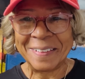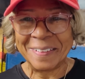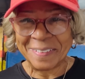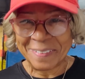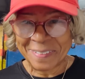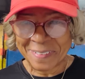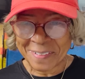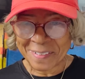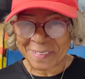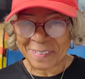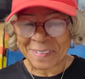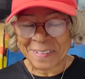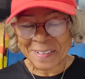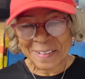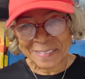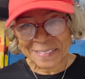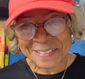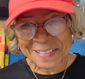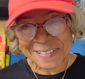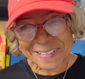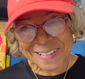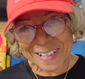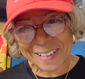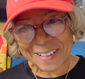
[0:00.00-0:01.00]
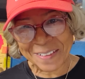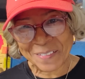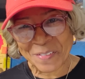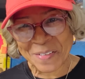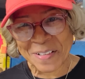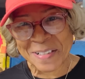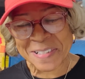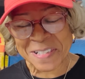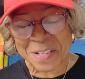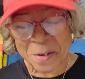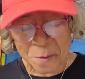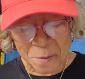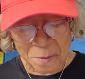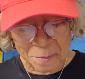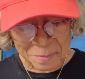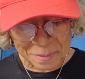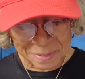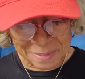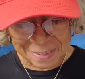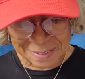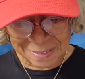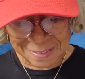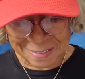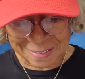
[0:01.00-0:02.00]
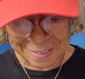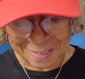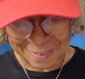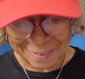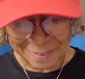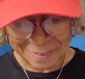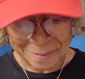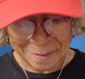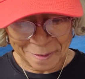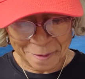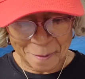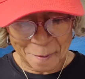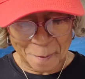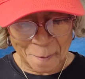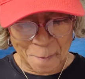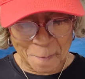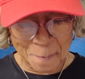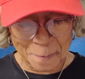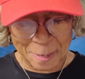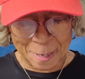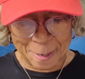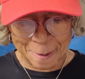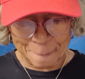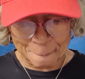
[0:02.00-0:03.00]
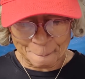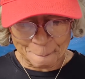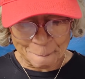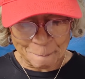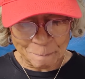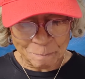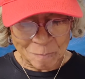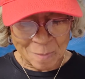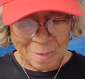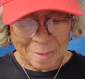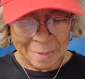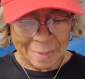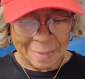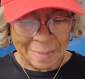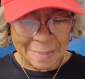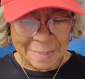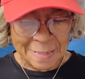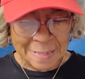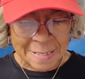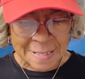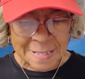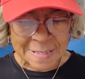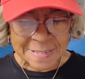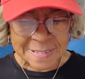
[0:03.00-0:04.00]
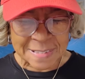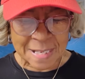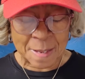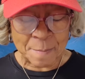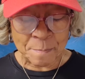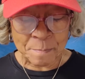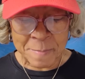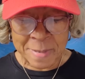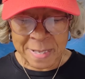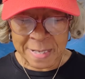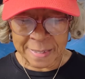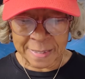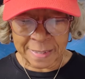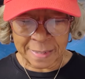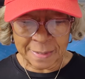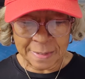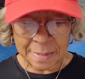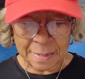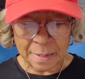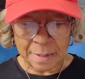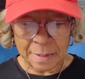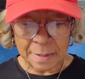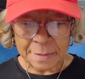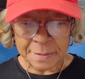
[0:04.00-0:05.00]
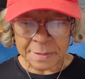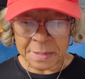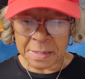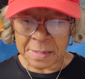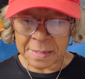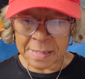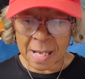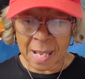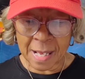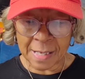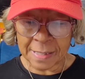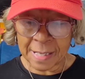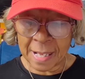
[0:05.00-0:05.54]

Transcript: You understand where he's going with this? Okay. He's admitted to not